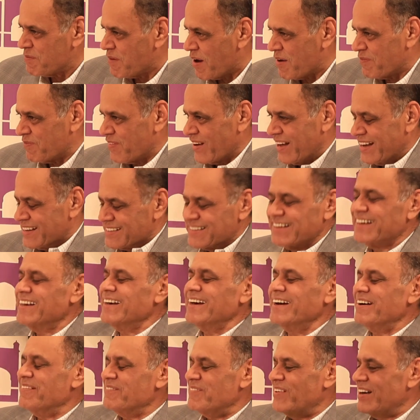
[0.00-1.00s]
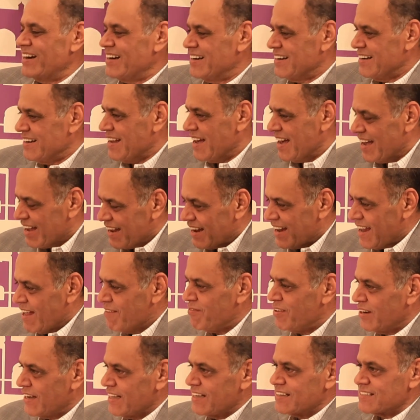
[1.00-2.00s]
in my place. But
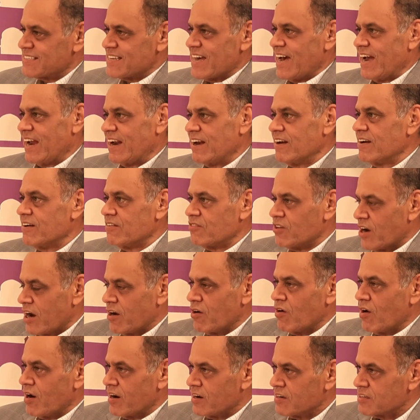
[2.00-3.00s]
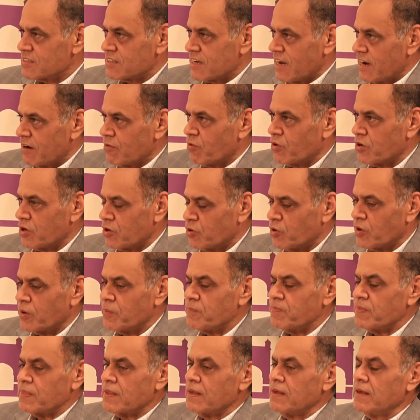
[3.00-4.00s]
levity aside, trying to understand what you're
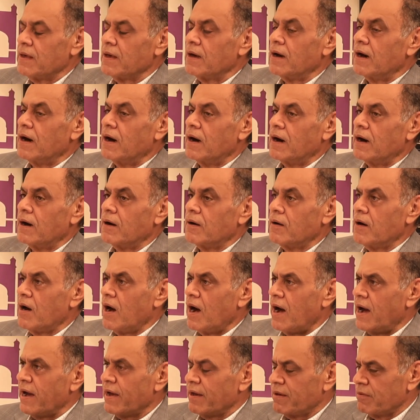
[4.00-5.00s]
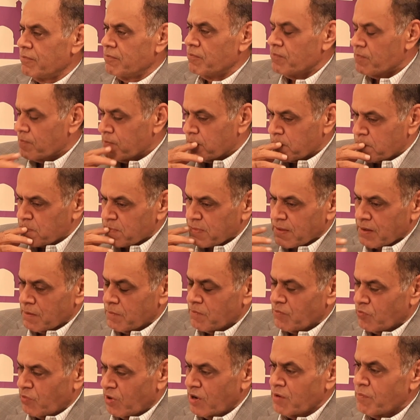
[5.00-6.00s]
doing.
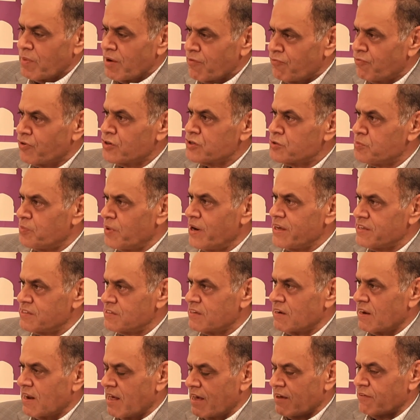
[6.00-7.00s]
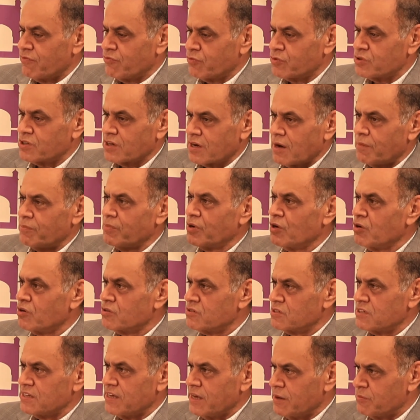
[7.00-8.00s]
One of my first breaks in life was a company
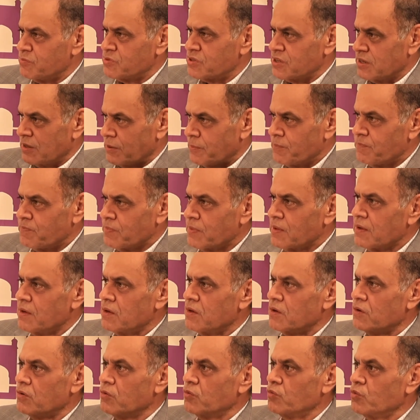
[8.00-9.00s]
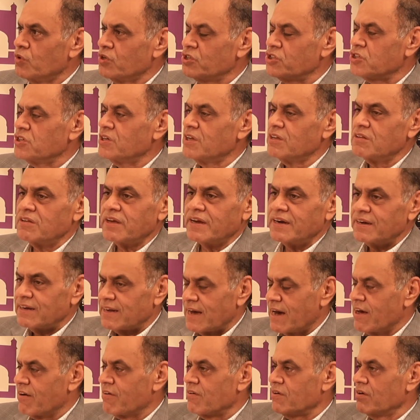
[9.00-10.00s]
called CMC, which did the
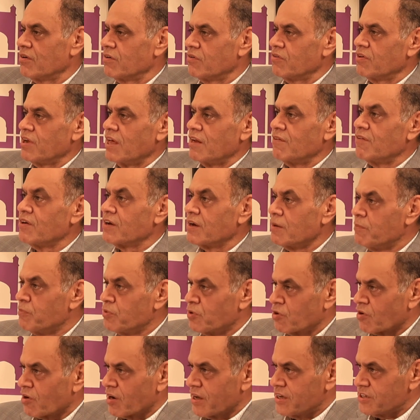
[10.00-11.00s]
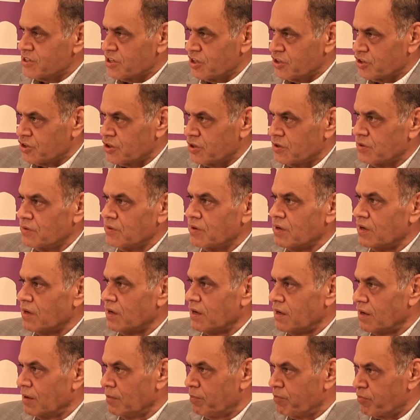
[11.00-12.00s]
entire railway computerization
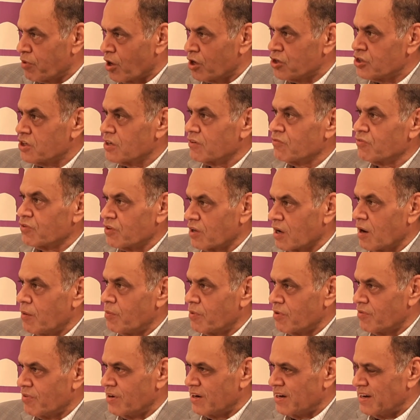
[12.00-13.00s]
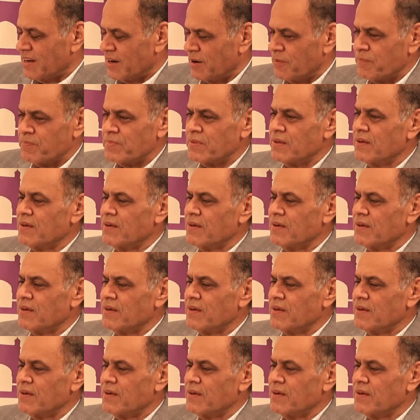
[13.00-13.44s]
project for the government of India.